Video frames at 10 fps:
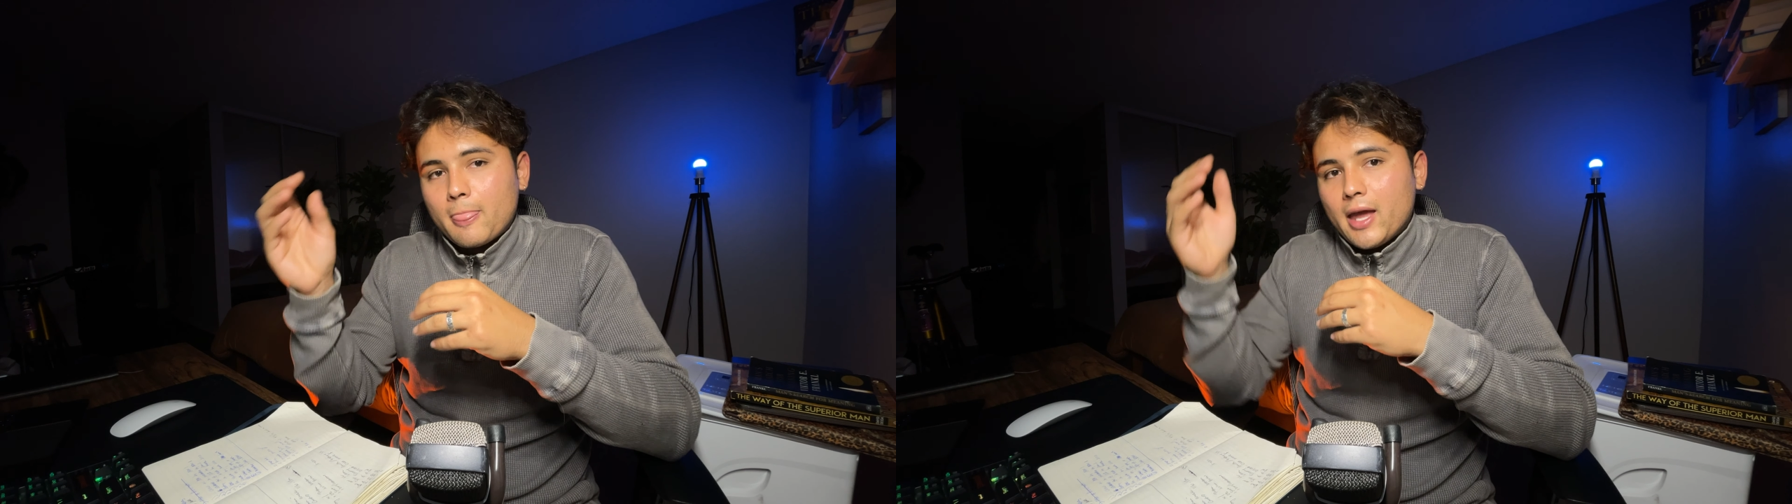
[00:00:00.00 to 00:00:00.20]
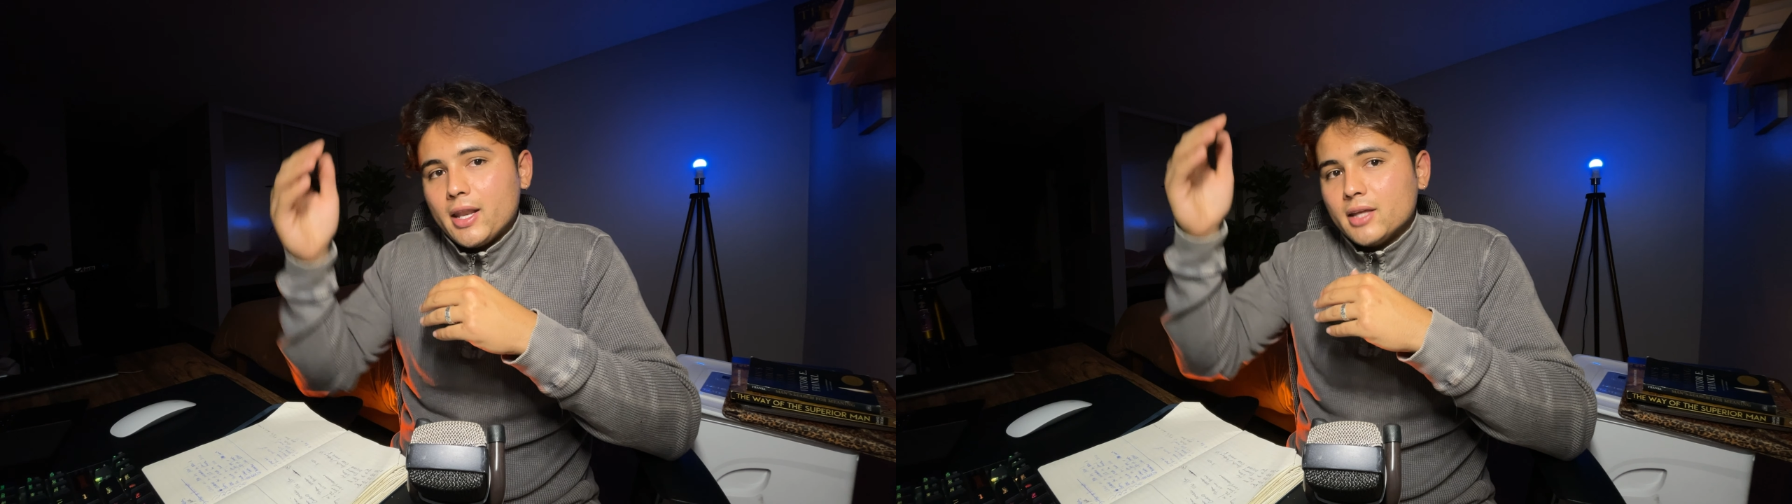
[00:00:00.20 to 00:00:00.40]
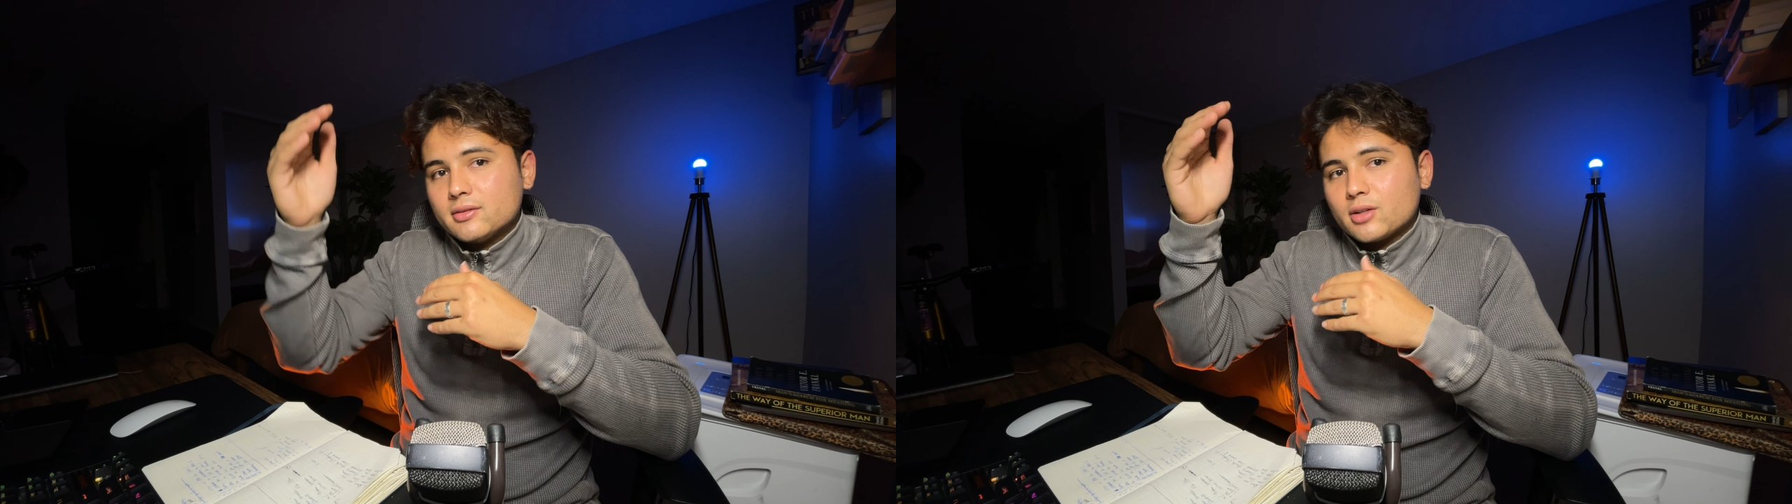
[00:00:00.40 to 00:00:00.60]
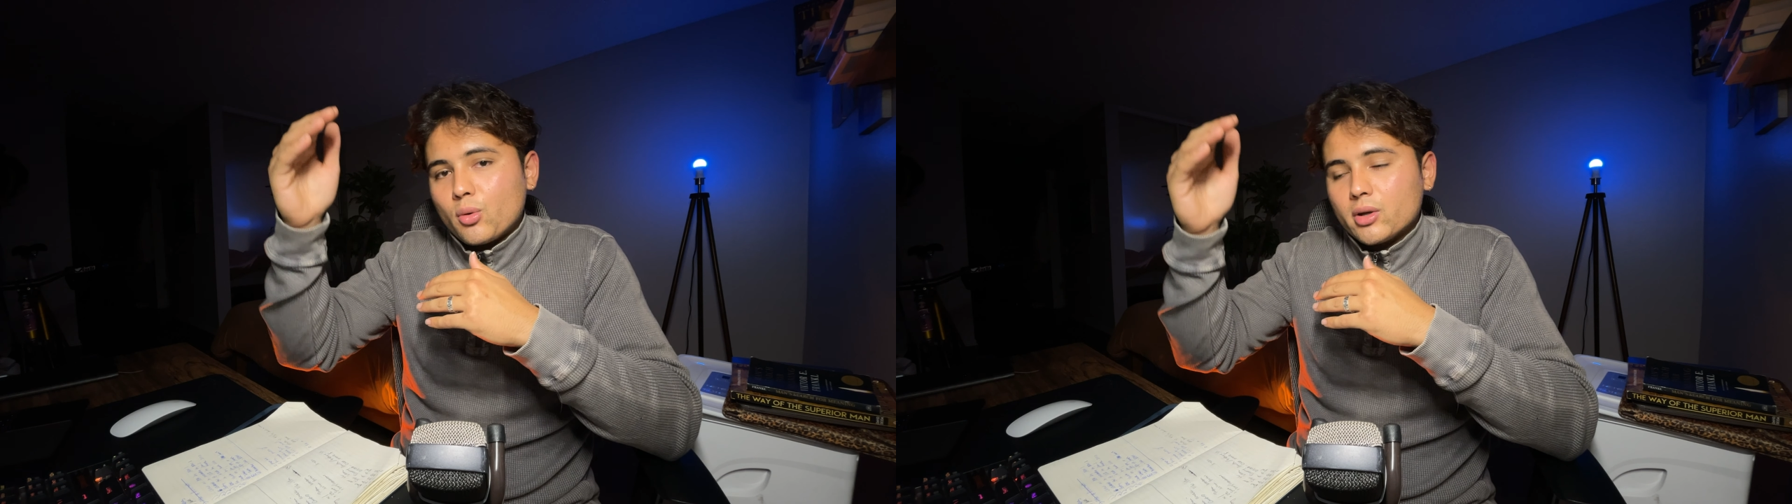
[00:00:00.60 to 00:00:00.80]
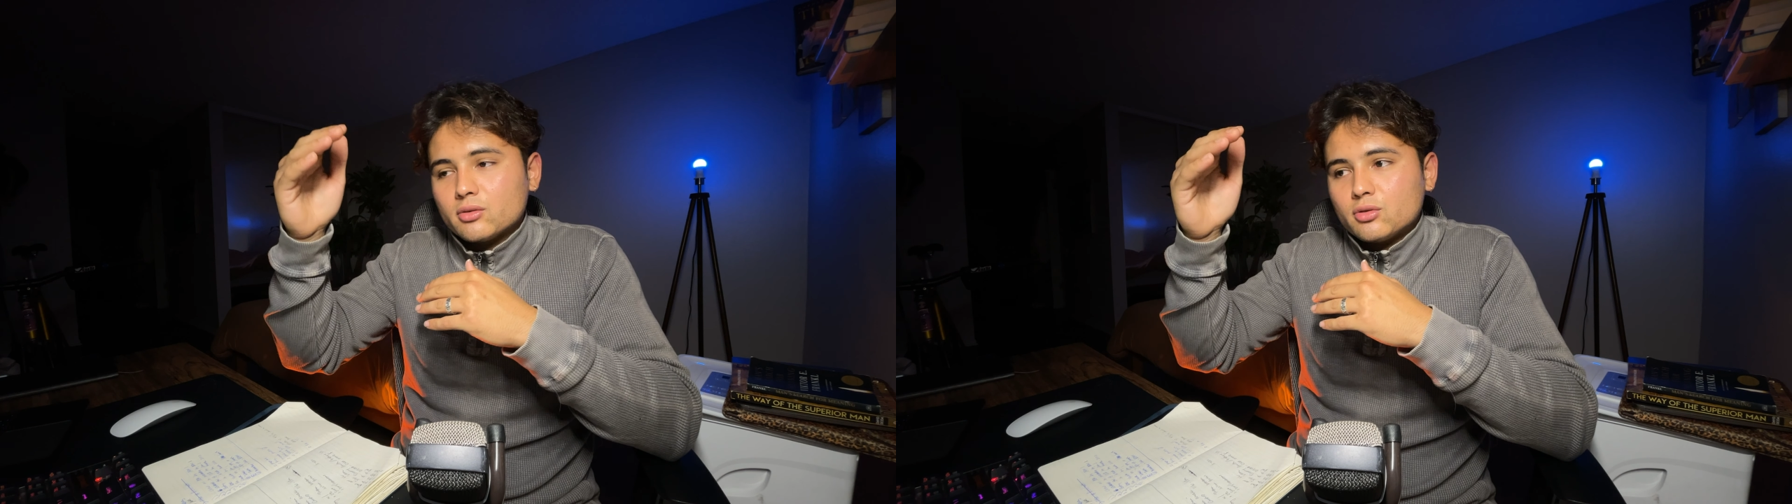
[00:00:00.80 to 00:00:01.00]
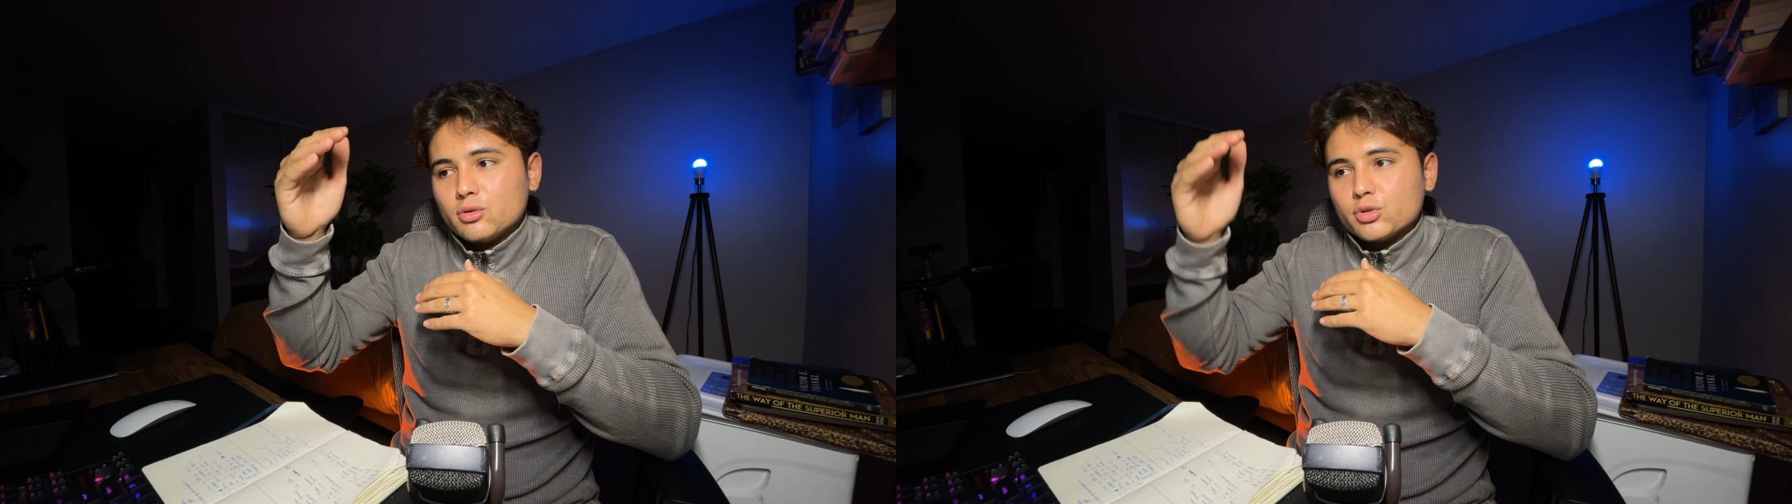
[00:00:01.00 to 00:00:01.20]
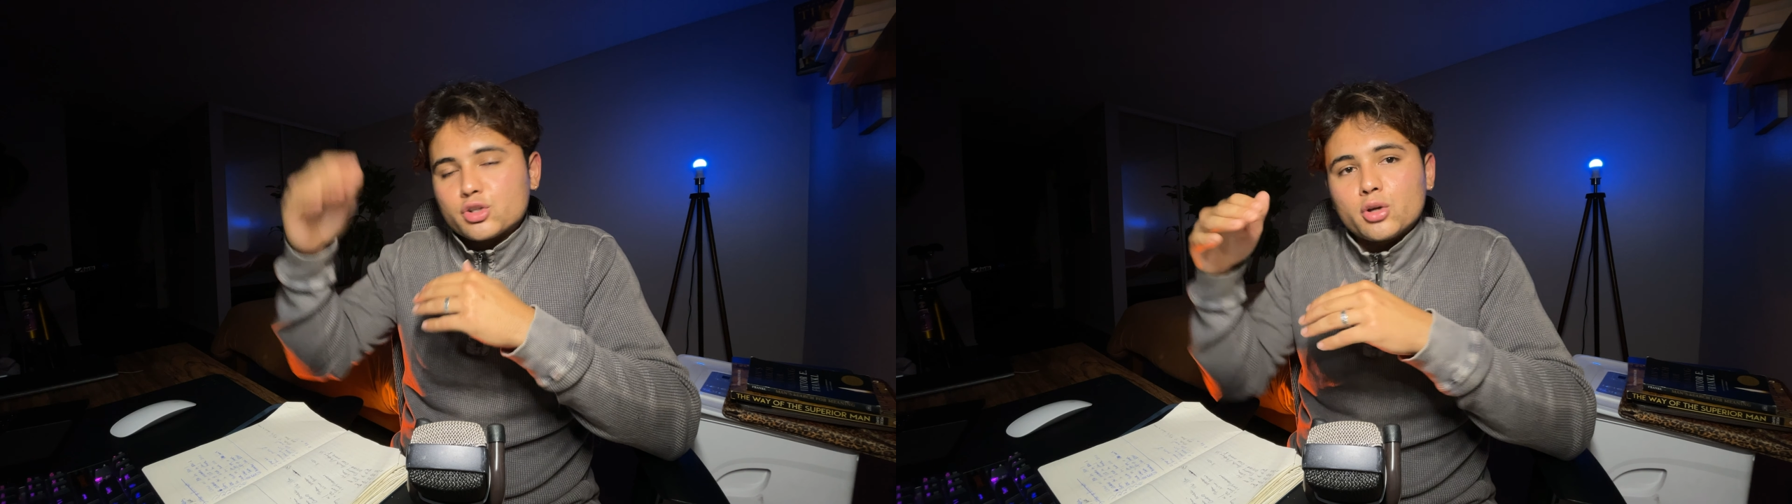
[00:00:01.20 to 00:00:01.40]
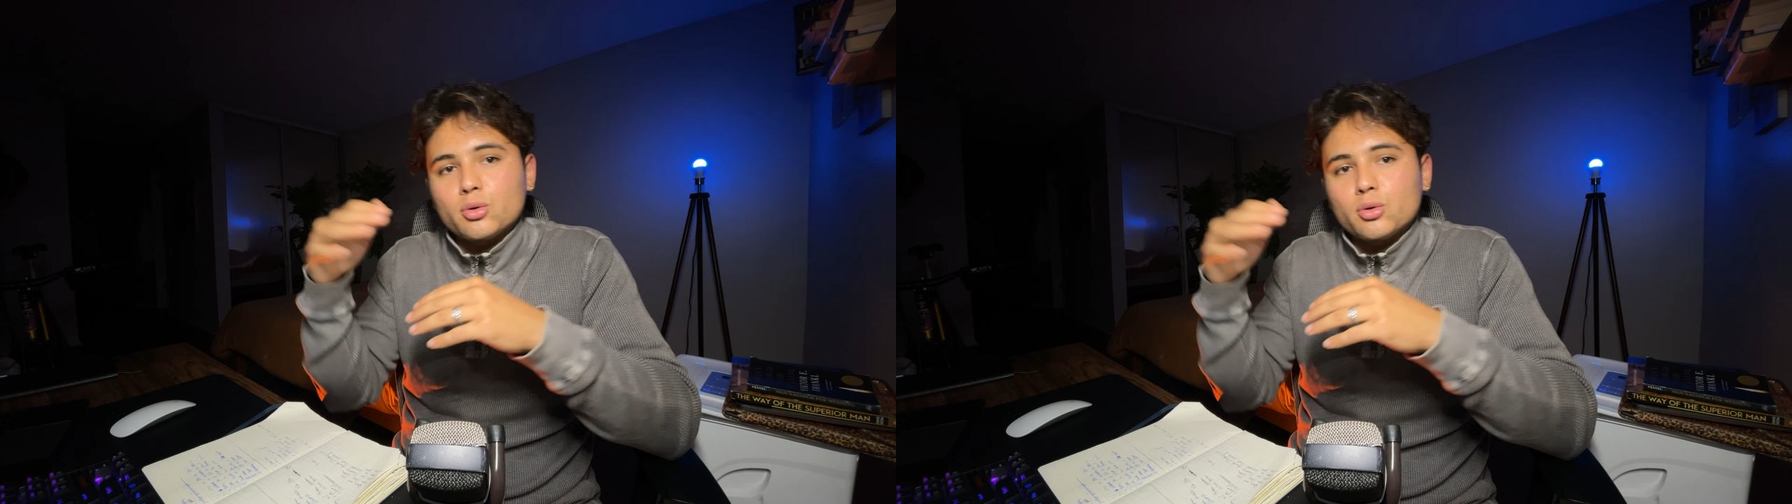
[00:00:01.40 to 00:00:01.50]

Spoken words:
and it's going to show